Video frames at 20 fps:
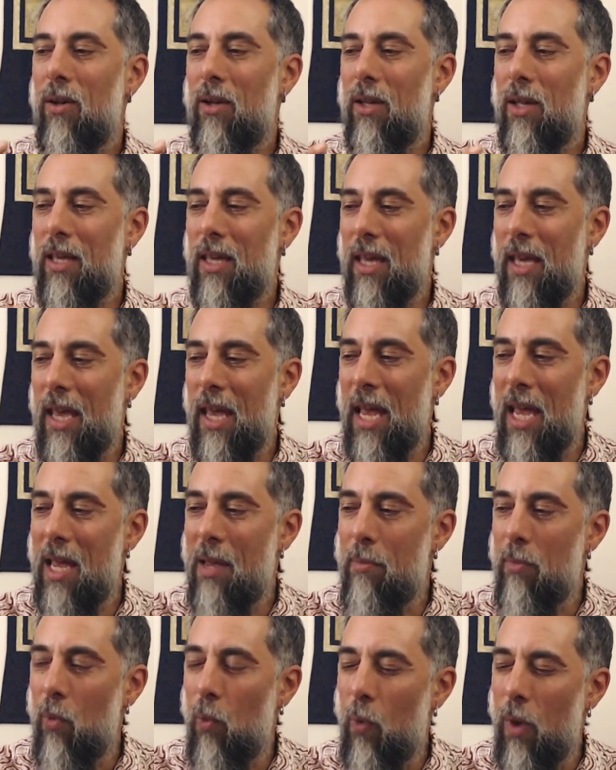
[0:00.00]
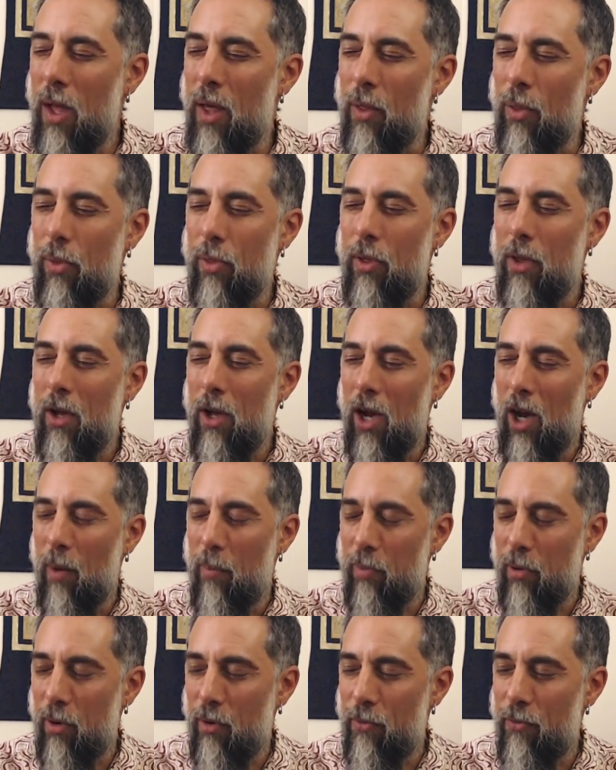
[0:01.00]
came with a
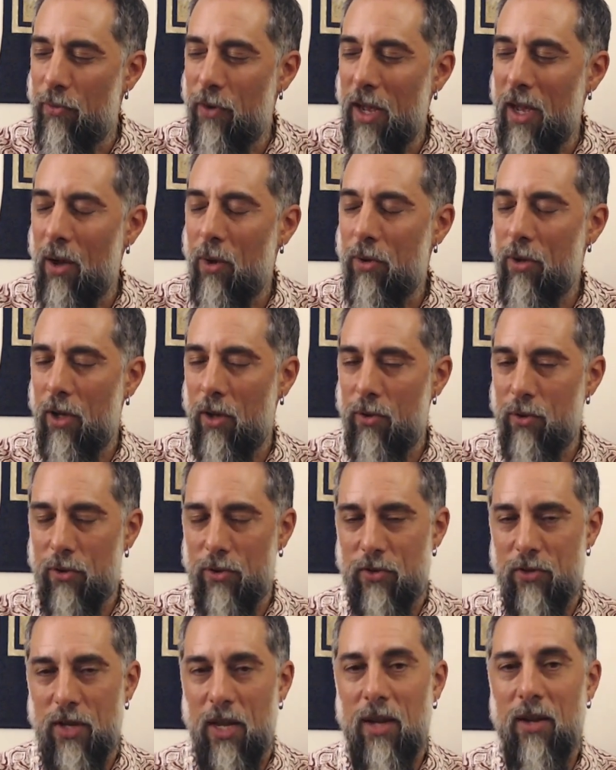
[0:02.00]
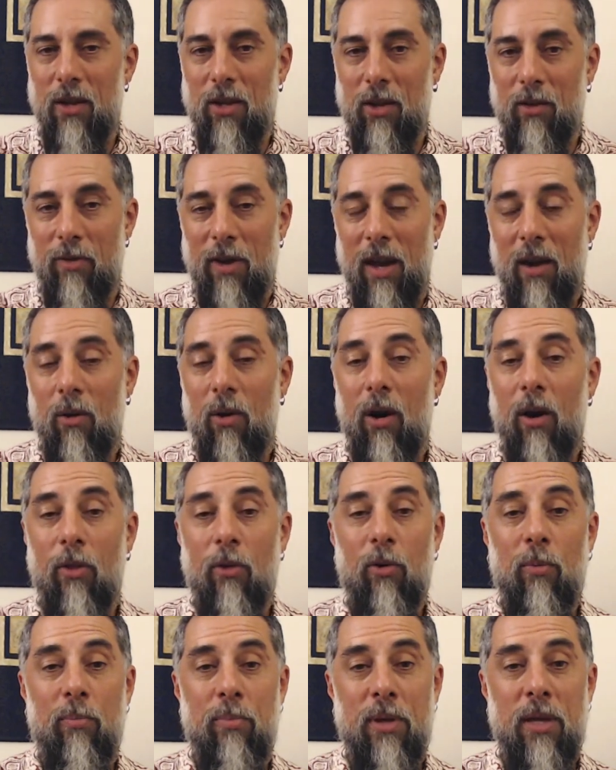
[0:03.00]
profound understanding of how
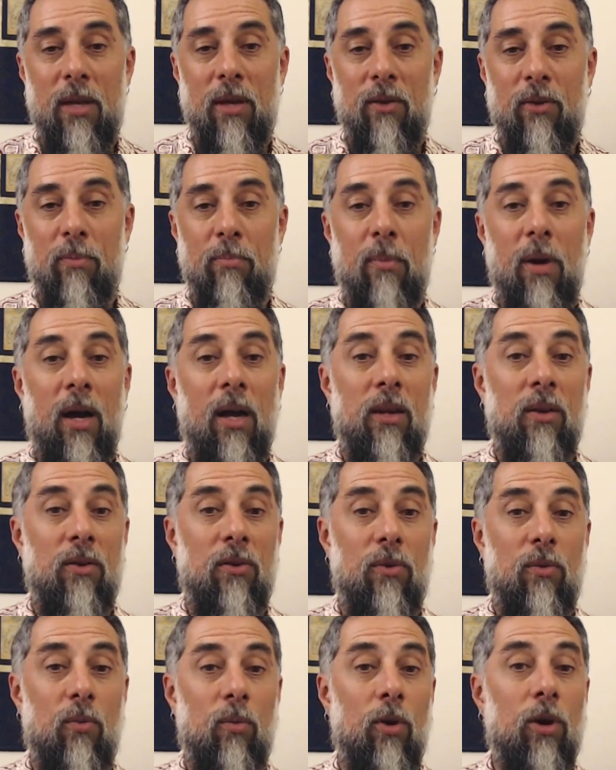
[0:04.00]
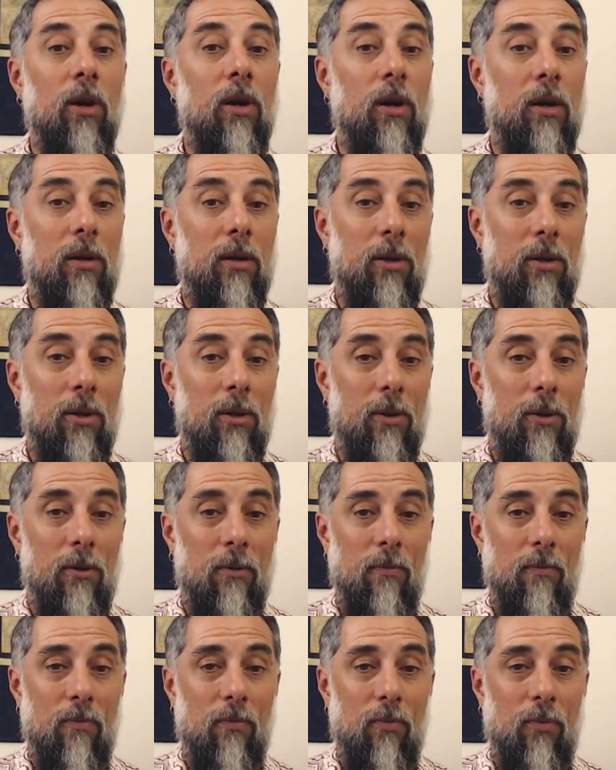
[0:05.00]
other beings' minds work,
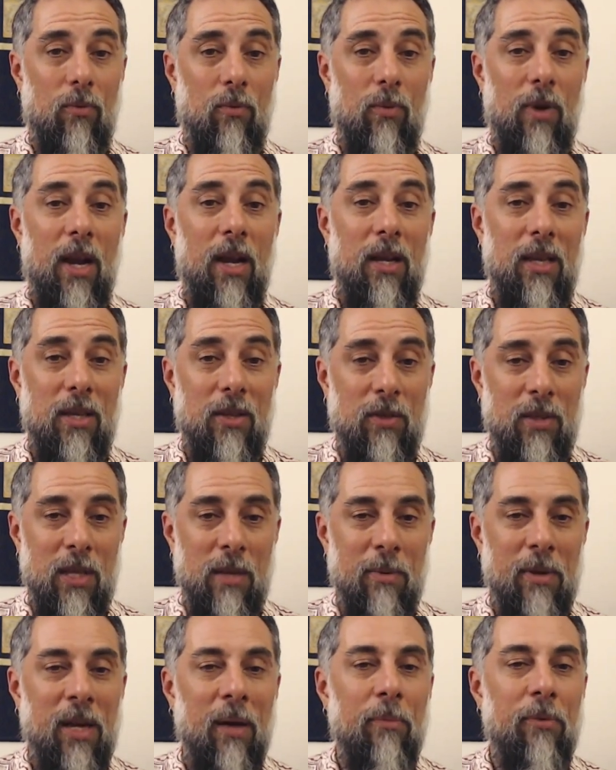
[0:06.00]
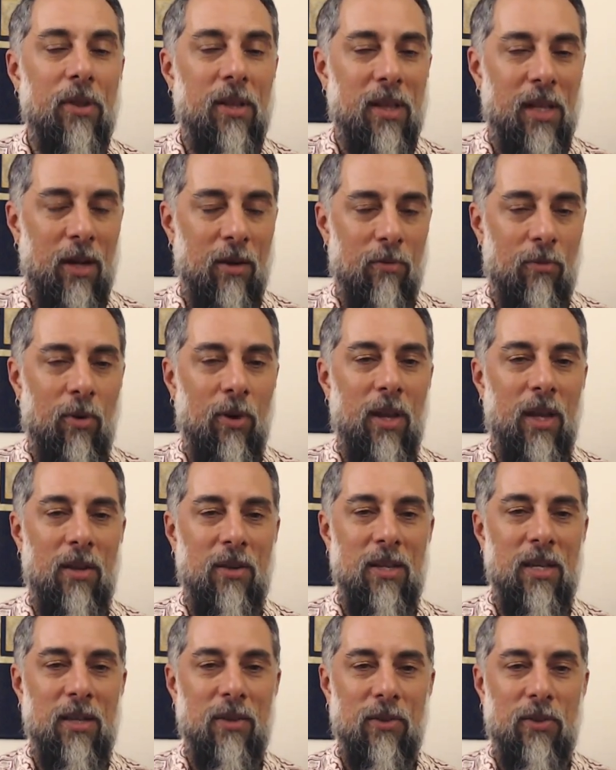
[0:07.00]
right? He becomes clairvoyant.
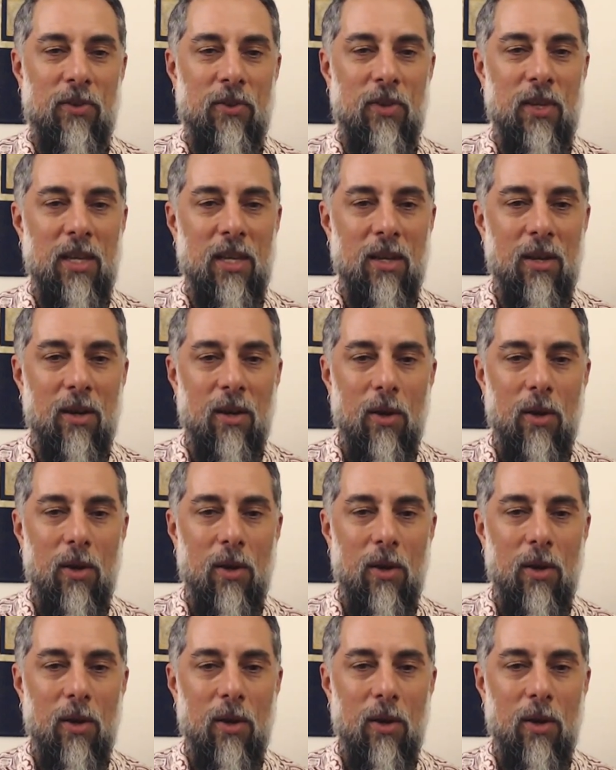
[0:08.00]
He can see